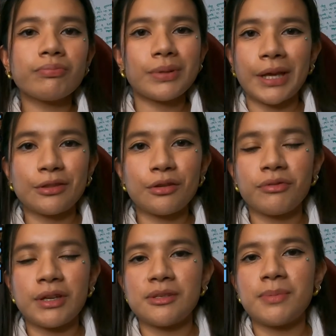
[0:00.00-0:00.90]
like their
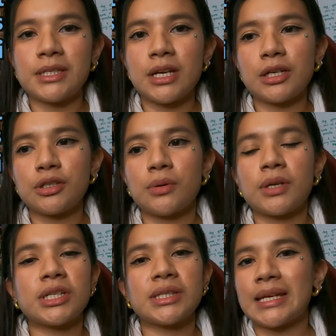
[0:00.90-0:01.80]
feet to be touched, so I
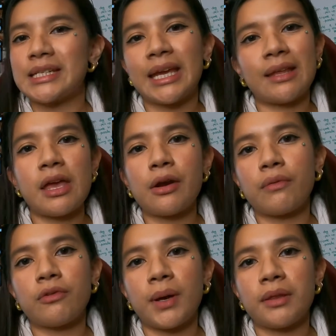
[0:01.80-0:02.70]
just like to get that
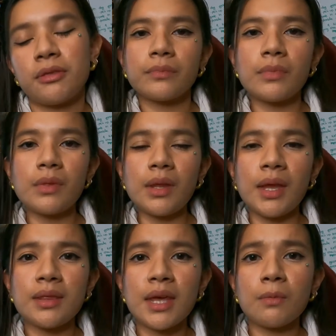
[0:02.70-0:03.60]
over with.
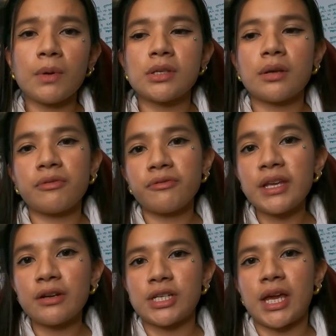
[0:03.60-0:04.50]
And then once all the
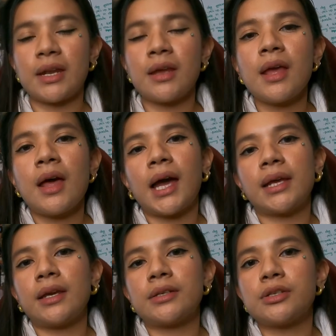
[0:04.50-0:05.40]
feet are done, I
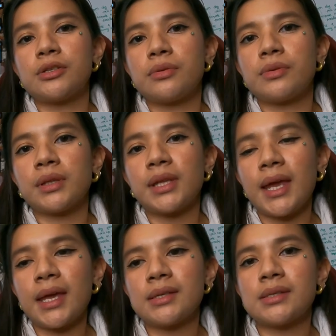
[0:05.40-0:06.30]
like to do the
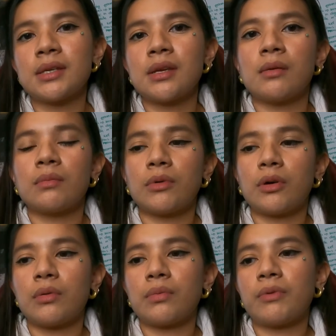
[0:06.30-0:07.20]
legs,
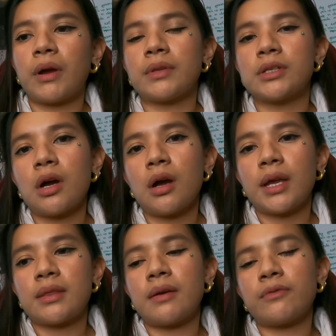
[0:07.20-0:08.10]
go around the dog,
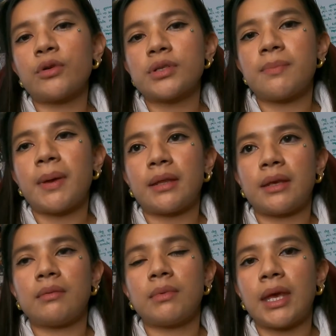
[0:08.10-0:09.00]
and then of course the
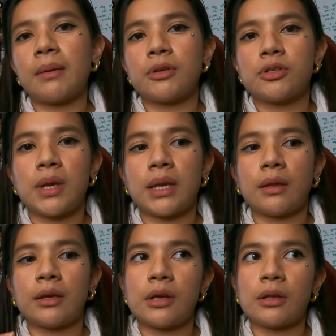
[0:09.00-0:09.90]
belly, like in between,
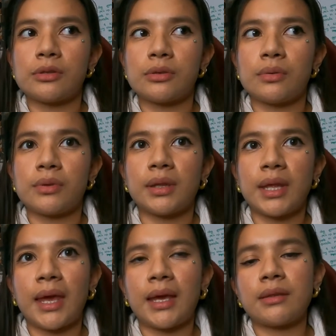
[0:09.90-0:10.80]
like I'll do the
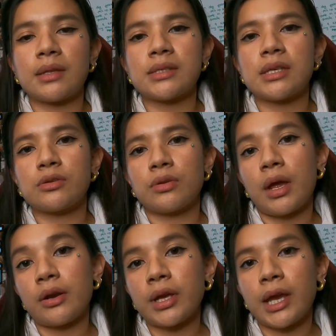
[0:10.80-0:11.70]
leg and then scissor the
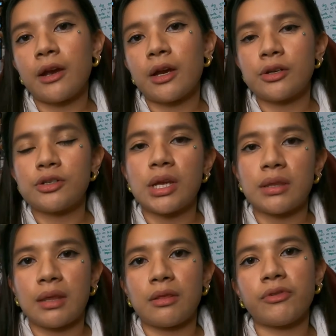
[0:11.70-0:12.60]
undercarriage,
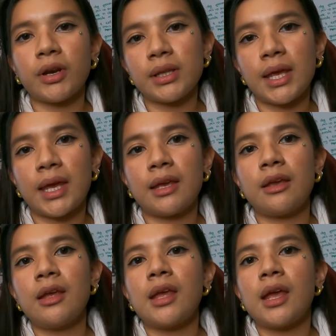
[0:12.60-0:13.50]
and then the front leg,
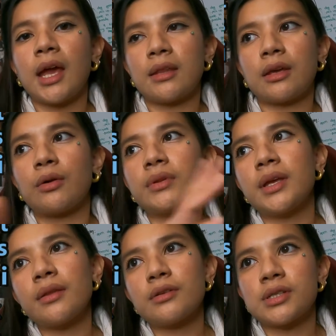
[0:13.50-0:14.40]
and then go to the
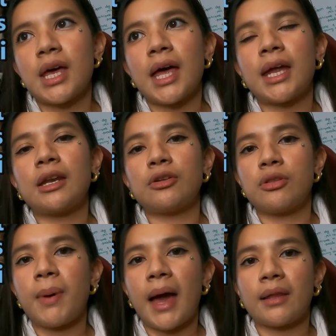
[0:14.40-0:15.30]
other side and do the
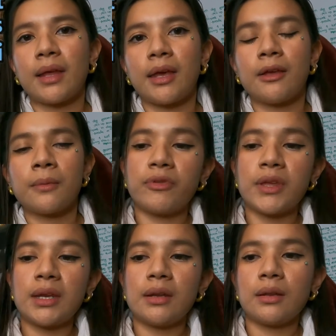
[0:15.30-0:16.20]
back leg,
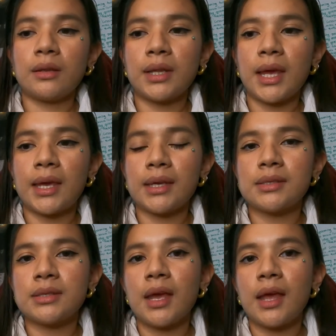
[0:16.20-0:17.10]
feet, legs,
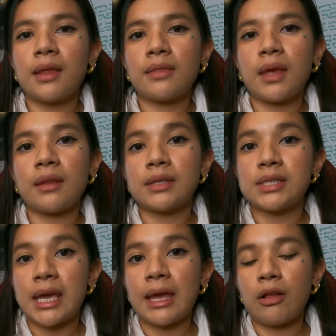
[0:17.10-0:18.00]
and then the
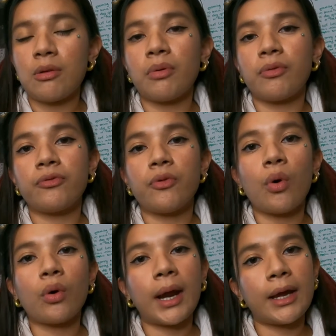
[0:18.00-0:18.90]
tail
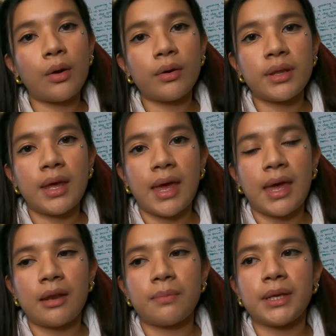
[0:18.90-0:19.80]
before I go to the
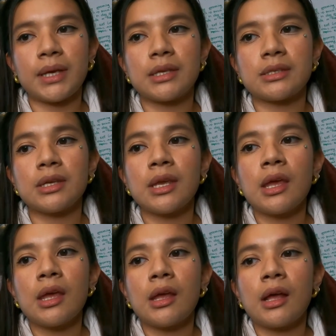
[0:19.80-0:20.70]
head, because
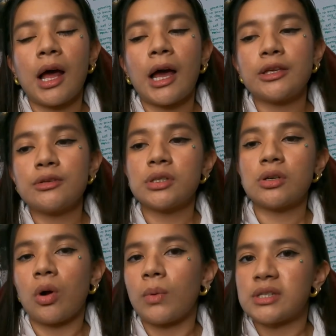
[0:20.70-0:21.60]
I used to
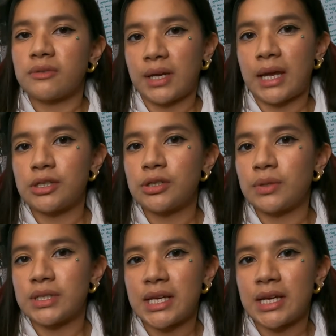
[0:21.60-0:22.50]
always forget to do
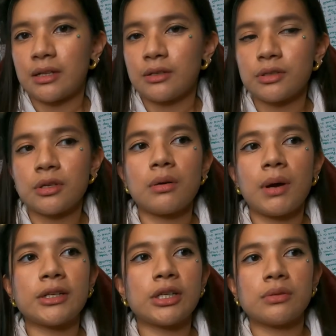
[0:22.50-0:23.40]
the tail. So
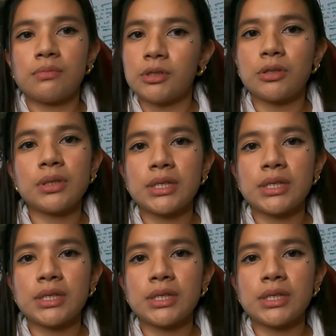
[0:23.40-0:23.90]
I just do the